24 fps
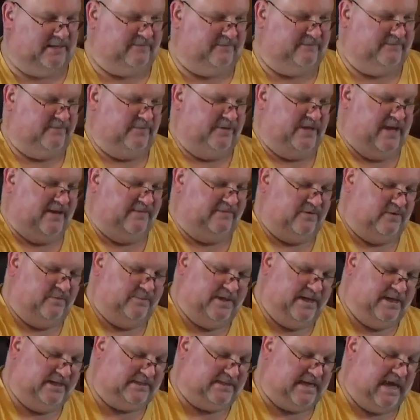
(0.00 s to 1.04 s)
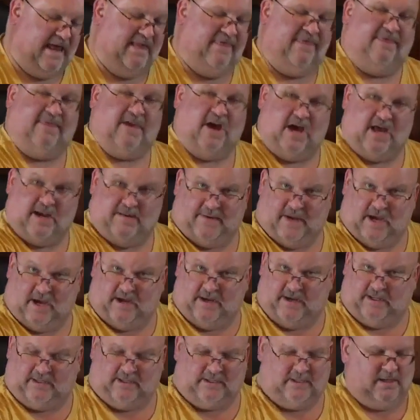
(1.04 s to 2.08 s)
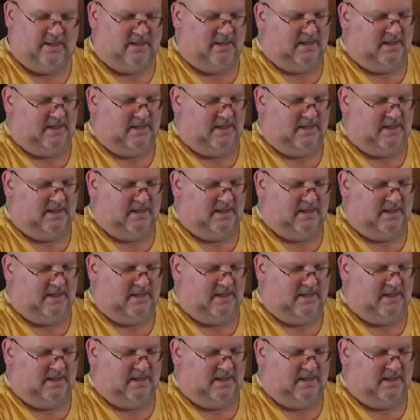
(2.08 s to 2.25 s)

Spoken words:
for that few minutes, I thought about it.